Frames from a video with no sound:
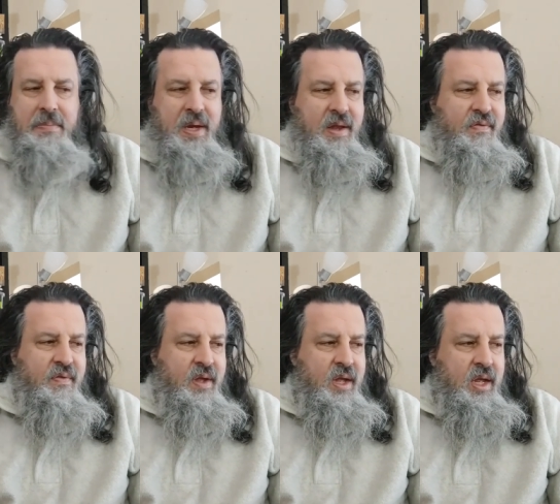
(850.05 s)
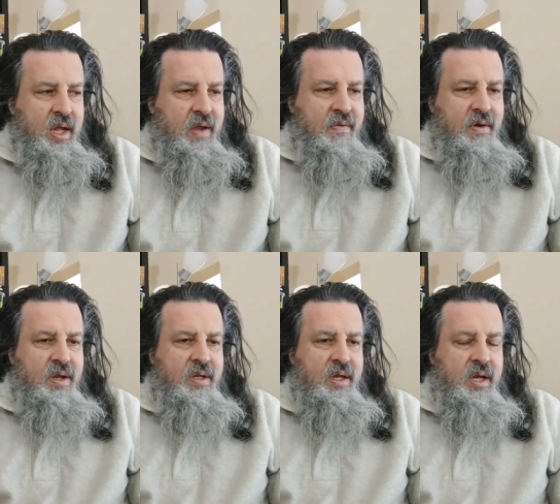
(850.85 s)
I mean, if if you're
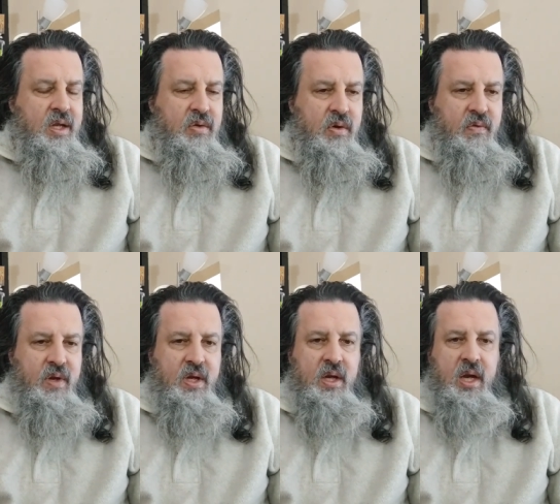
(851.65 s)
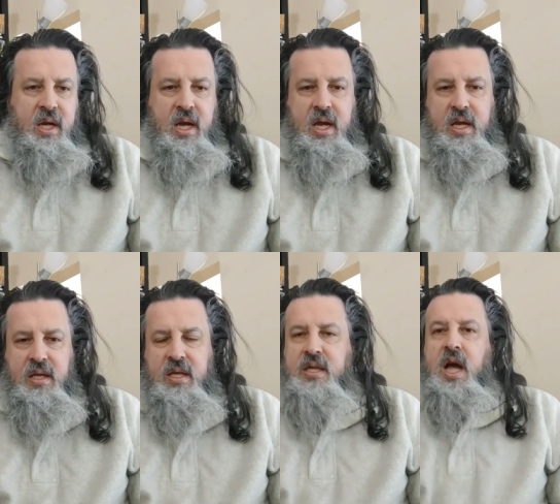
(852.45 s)
in a, sort of in a, in a
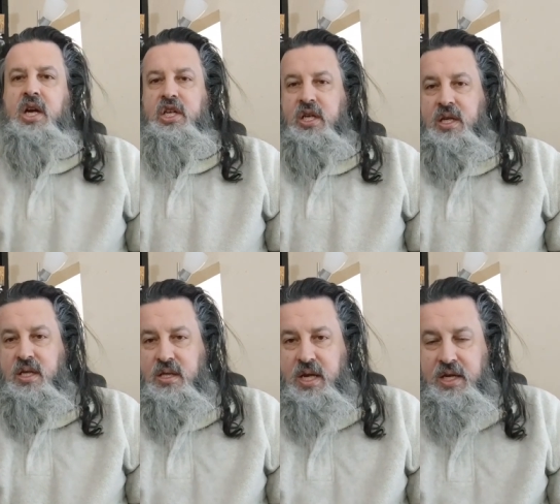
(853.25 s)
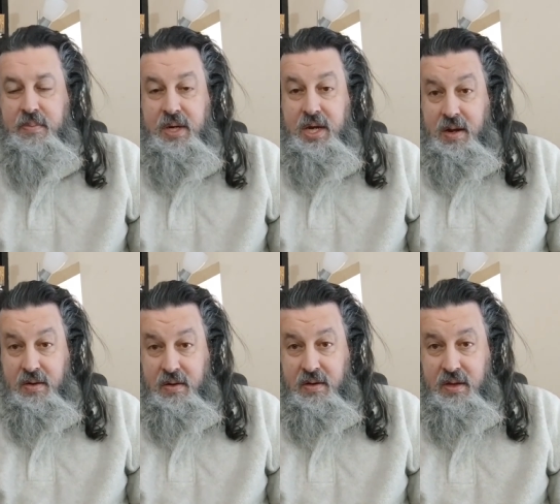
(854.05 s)
discussion, let's say, depending
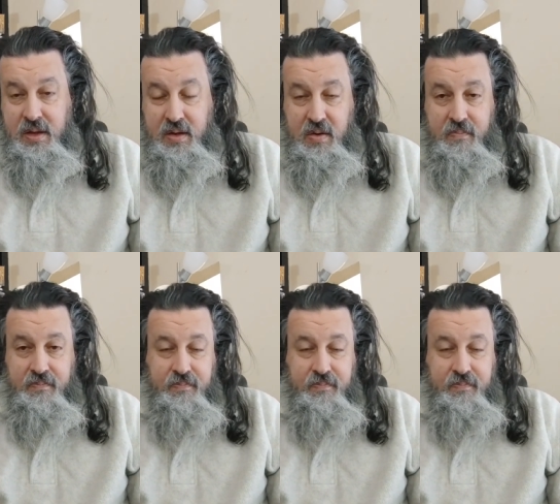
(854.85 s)
how, you know,